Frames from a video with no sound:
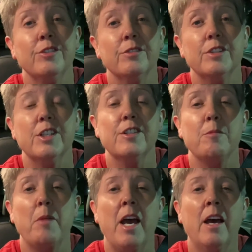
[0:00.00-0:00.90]
which isn't
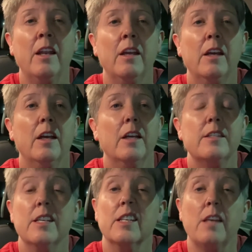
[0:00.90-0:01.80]
bad.
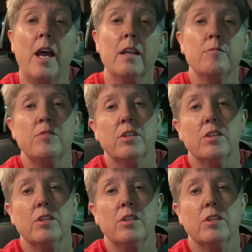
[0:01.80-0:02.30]
6 items.